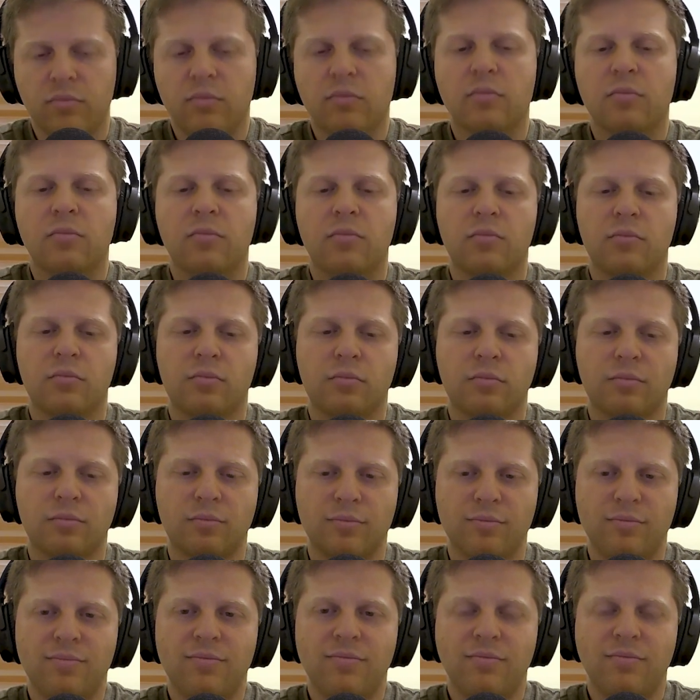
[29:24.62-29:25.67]

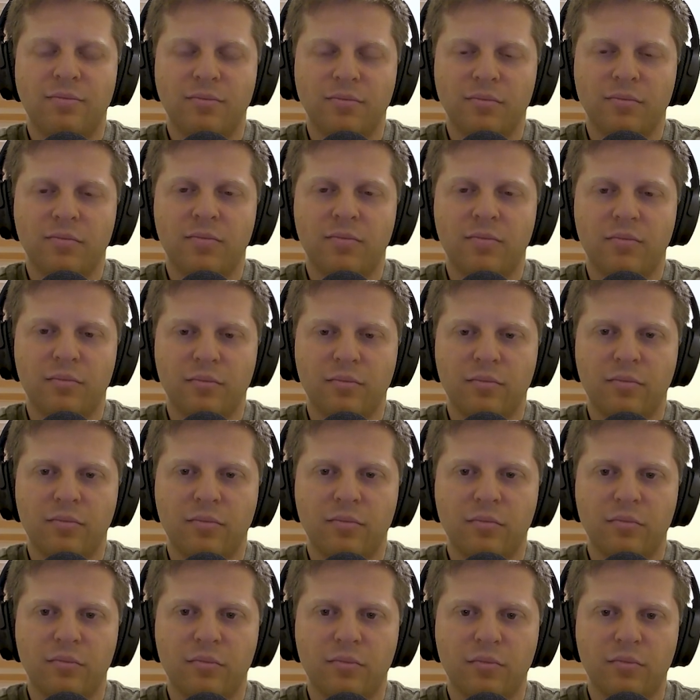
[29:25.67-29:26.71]

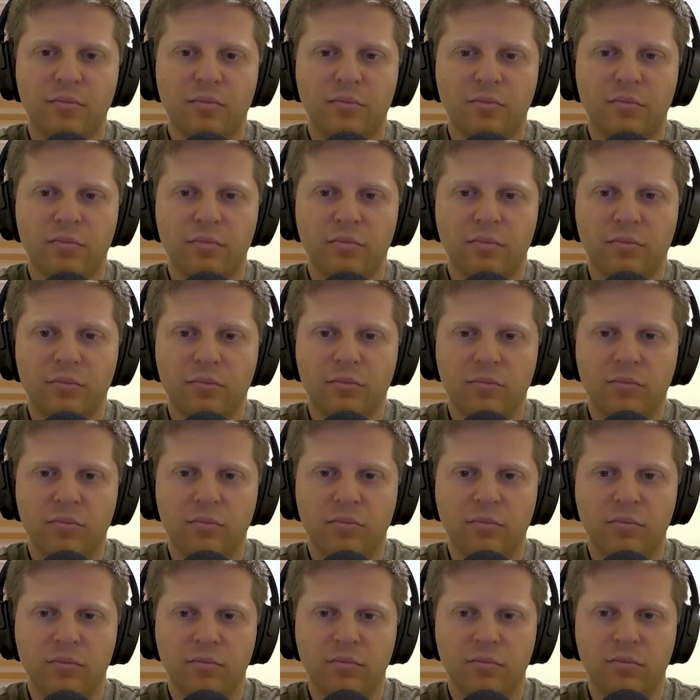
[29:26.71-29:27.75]

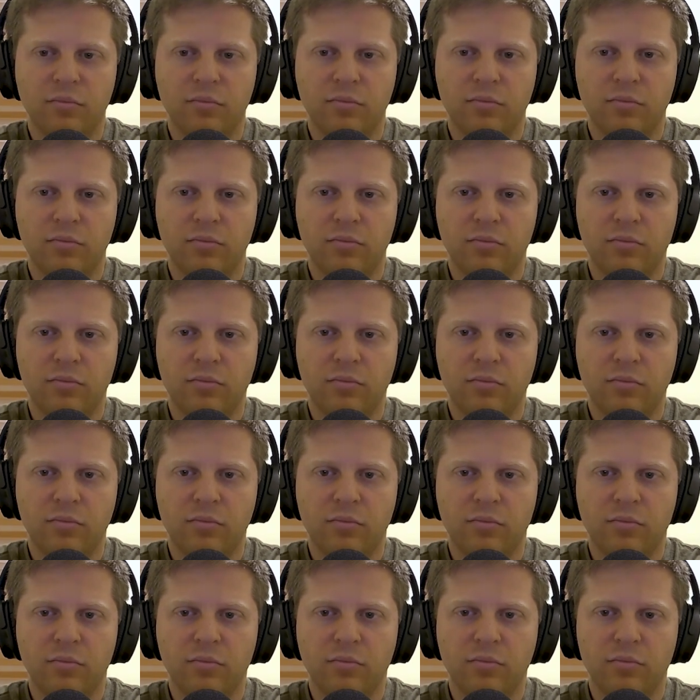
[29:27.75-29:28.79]

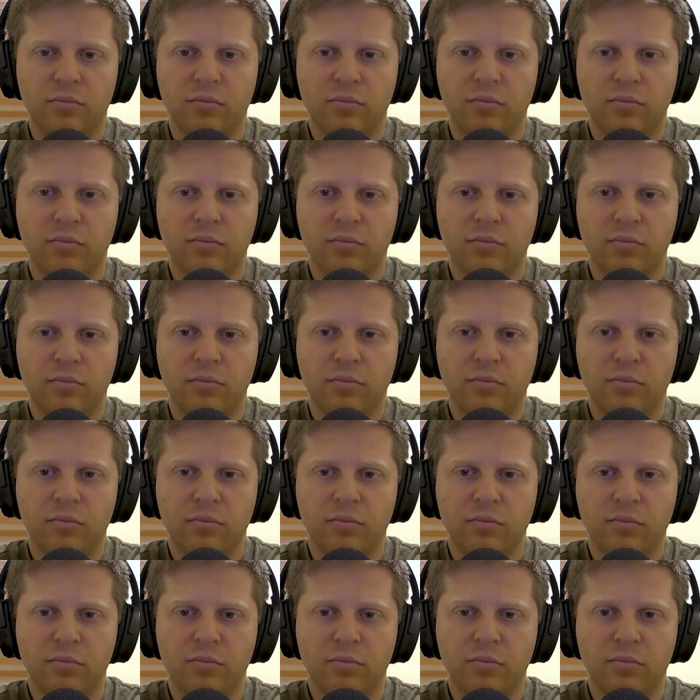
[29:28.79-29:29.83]

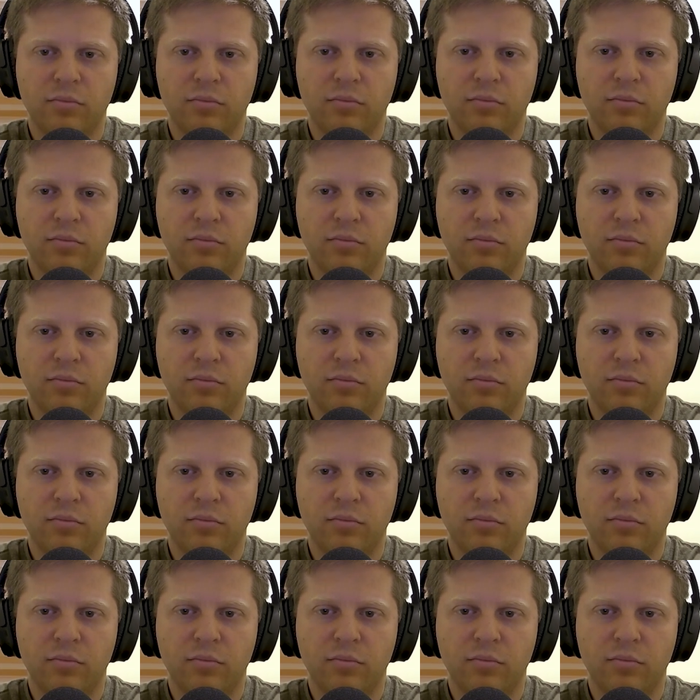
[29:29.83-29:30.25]
(not speaking)